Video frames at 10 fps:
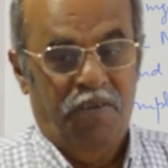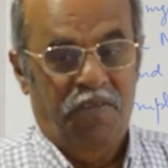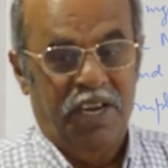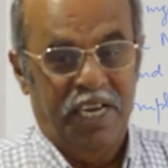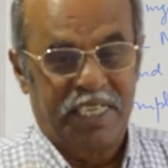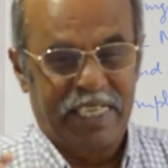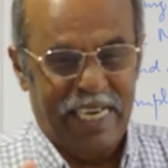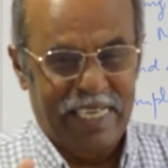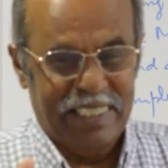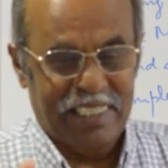very
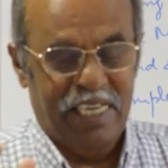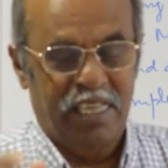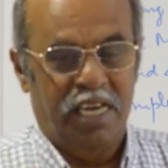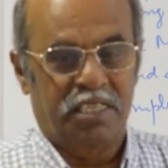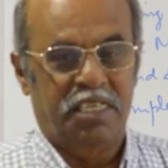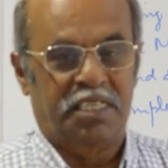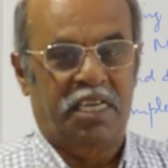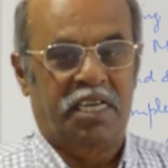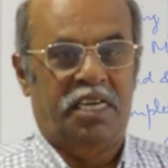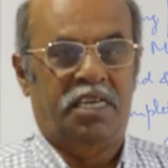tensely they are
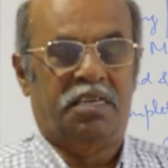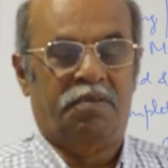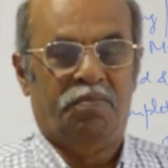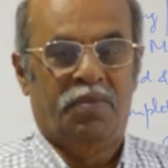sitting it,